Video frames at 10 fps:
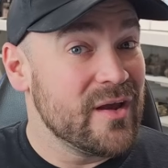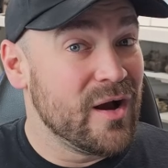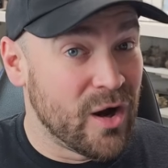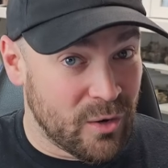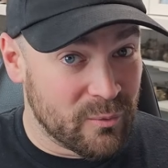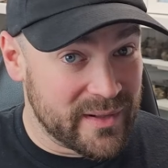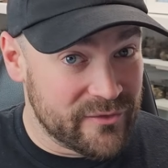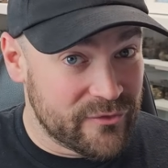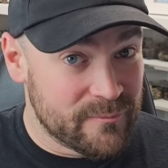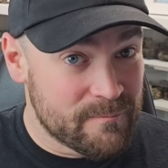
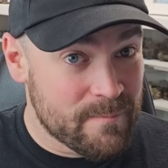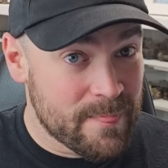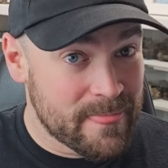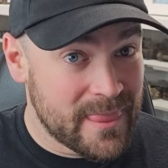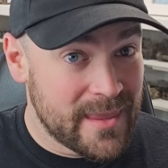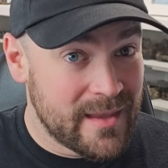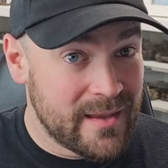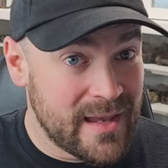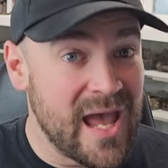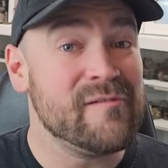always,
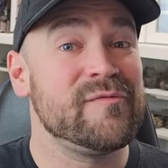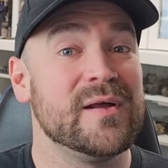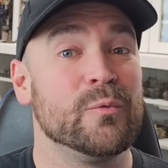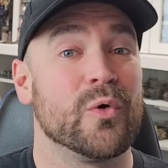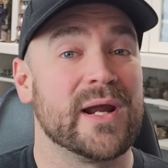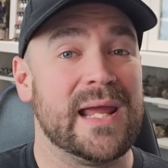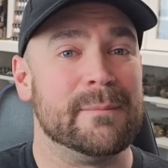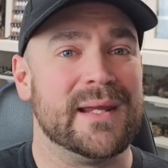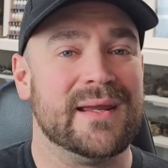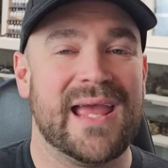have fun
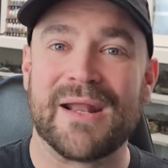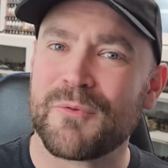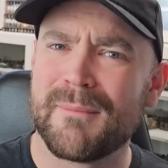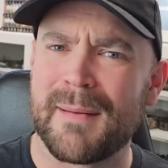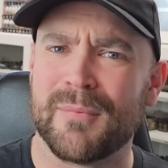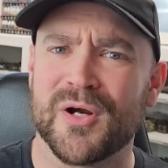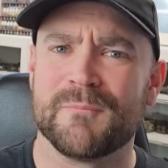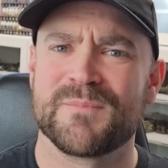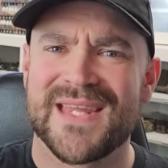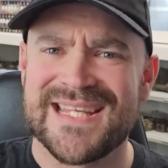wargaming. And remember,
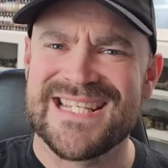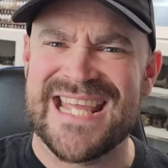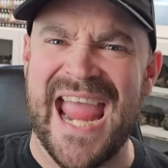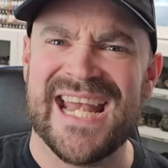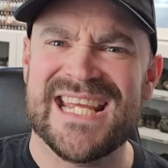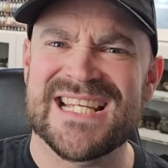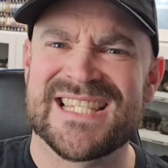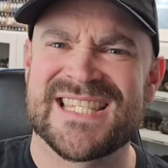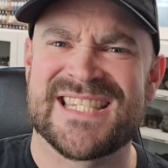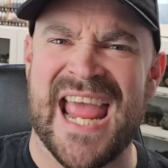Cadia
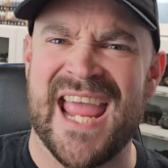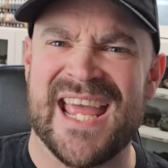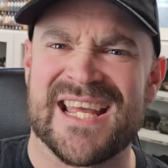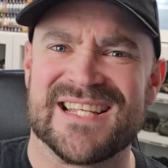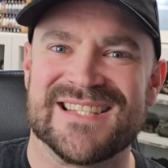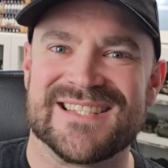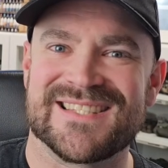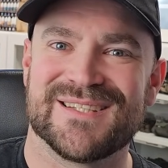stands.